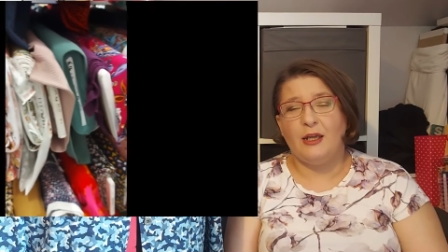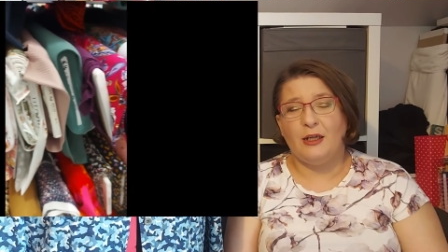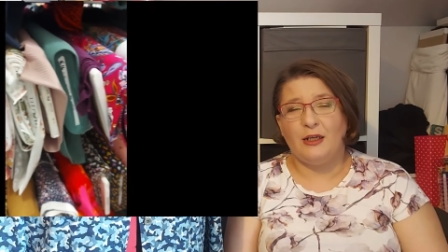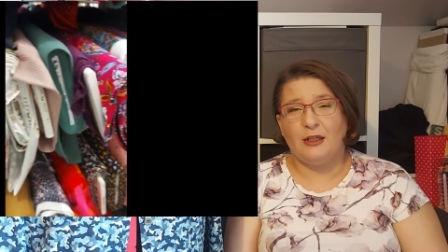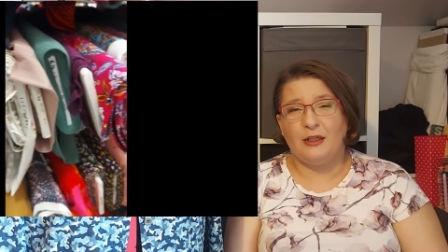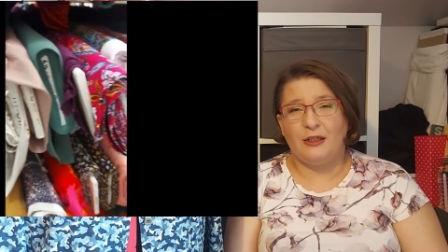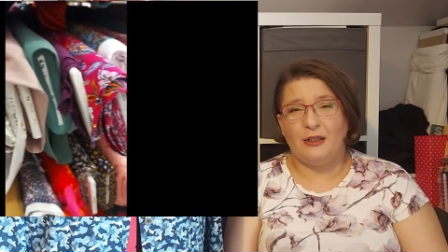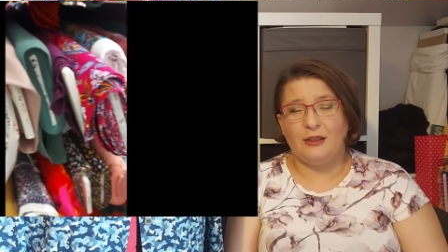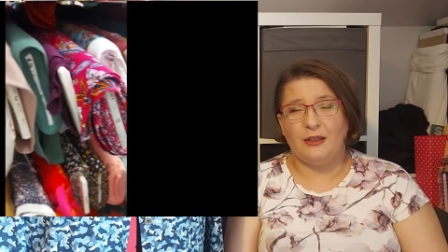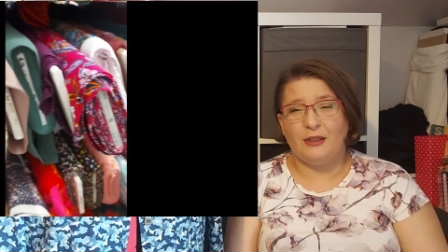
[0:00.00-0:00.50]

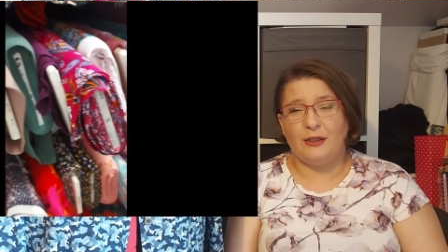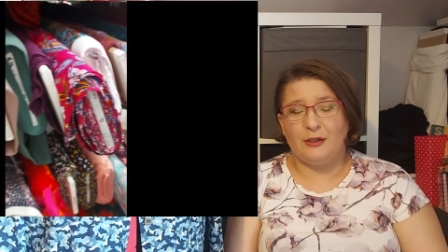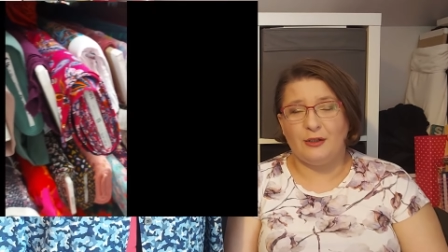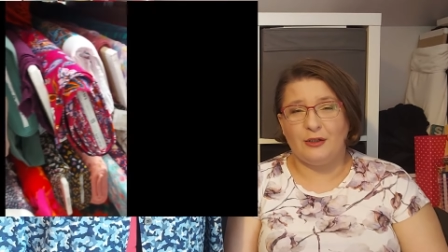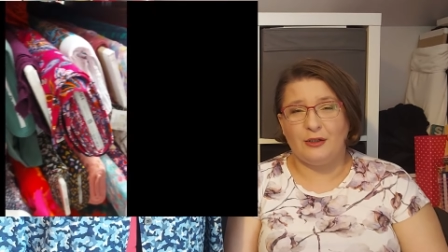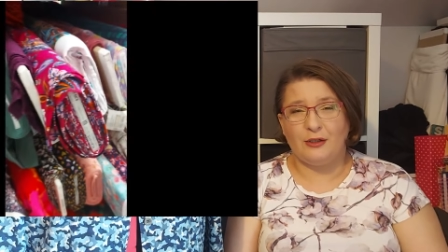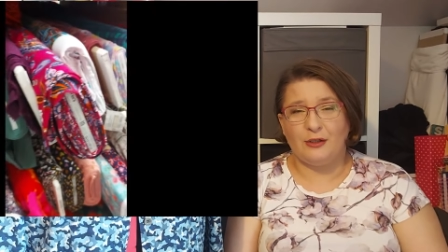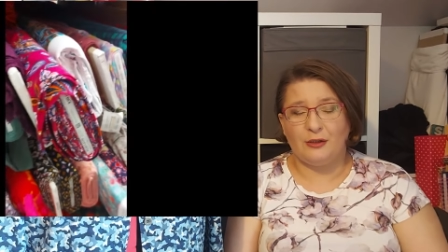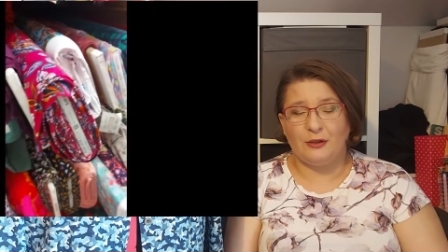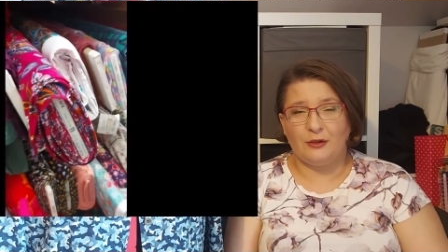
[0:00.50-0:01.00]
in her
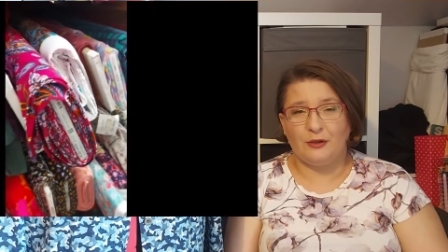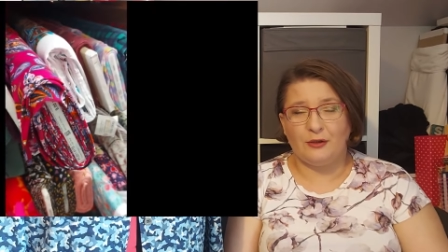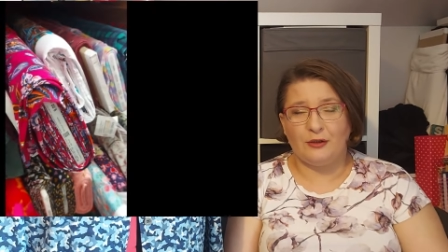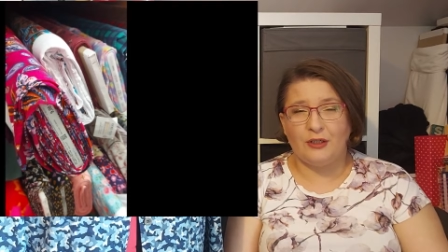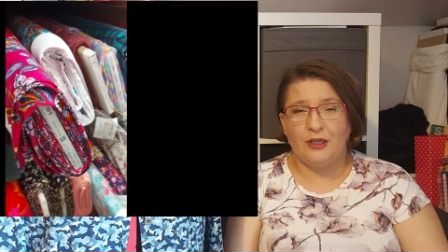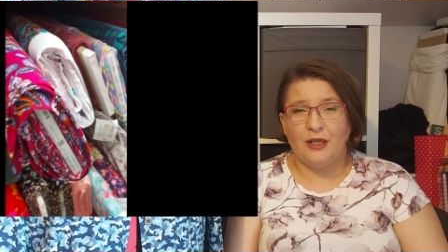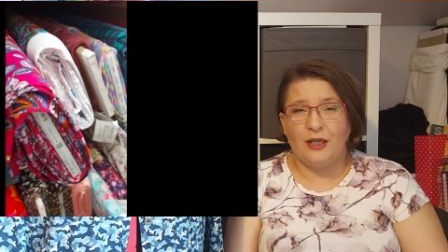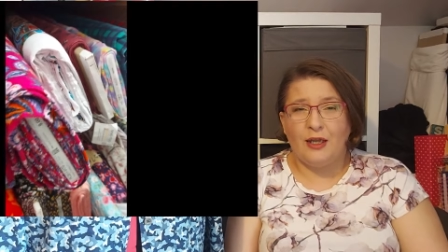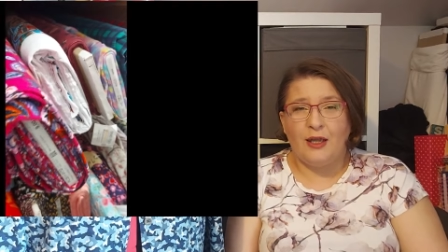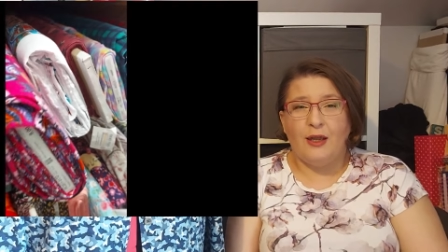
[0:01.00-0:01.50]
store,
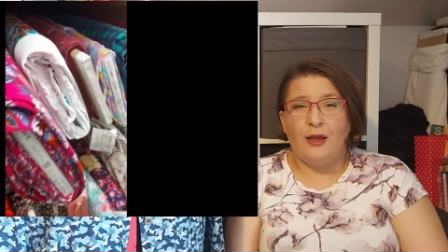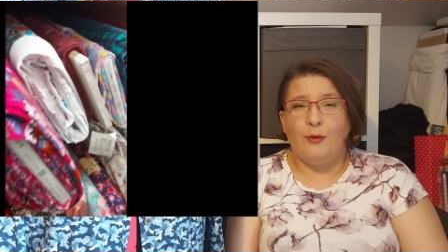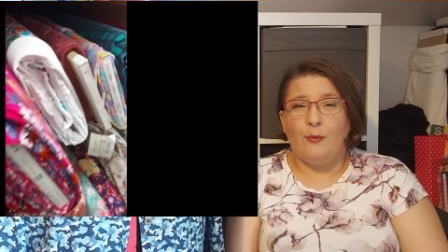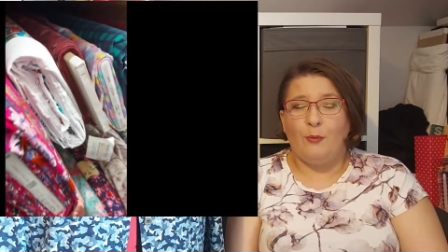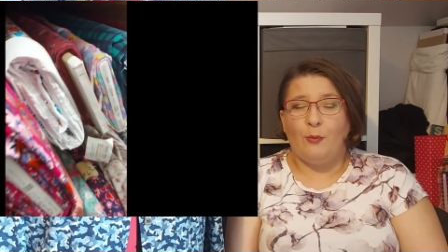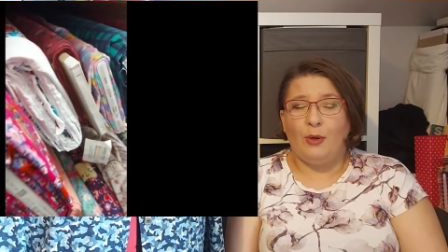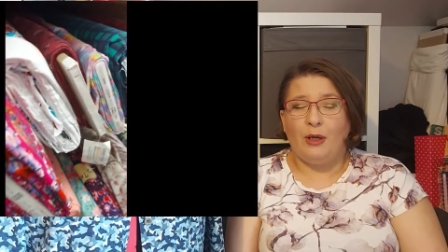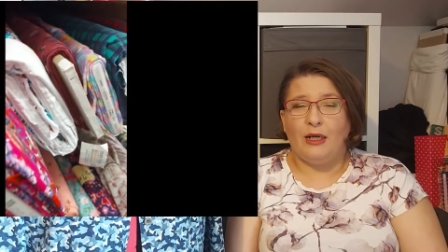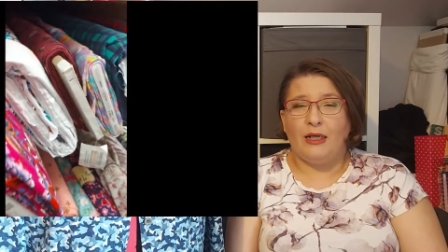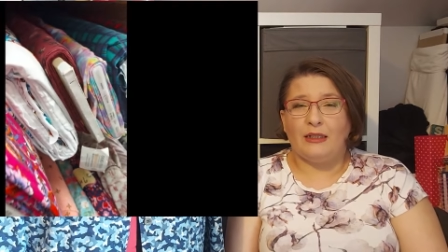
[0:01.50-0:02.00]

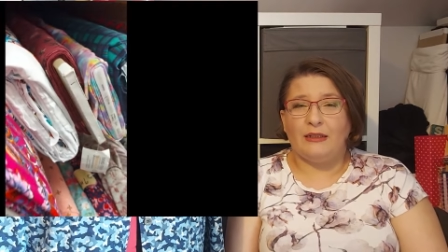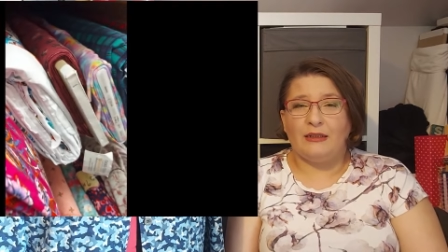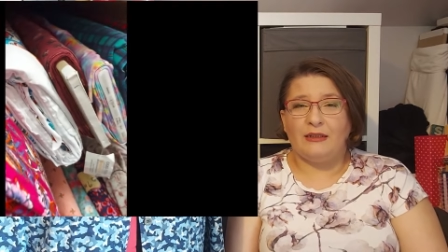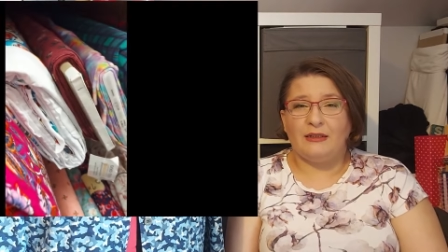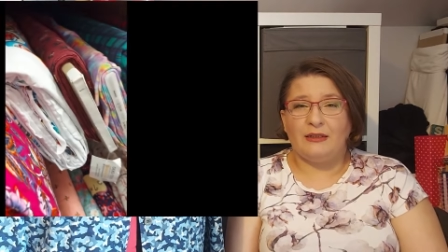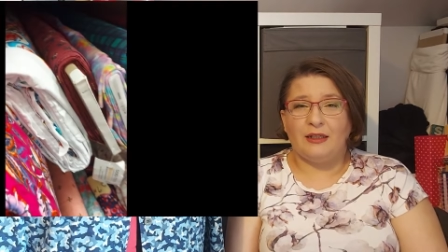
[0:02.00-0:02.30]
but